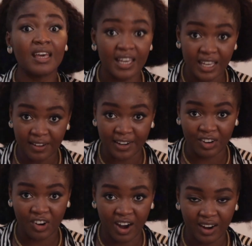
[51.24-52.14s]
here in
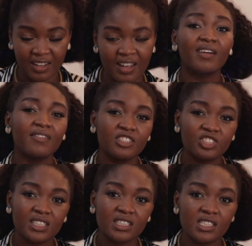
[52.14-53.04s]
Accra.
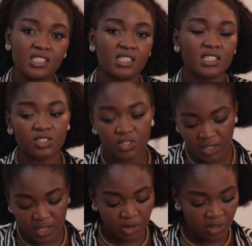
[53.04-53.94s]
500 cedis is a
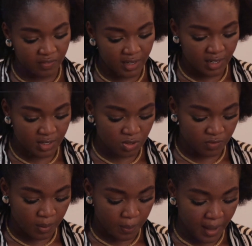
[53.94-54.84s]
dollar equivalent
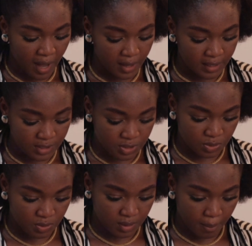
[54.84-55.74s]
of about, let's
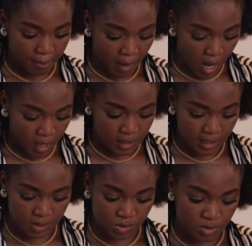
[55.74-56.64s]
do the math,
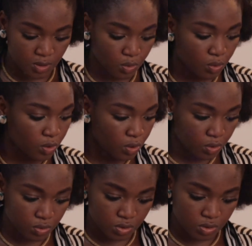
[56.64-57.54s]
let's do the
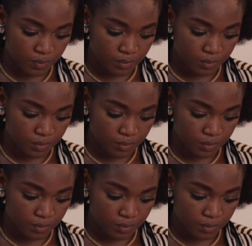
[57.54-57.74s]
Googles,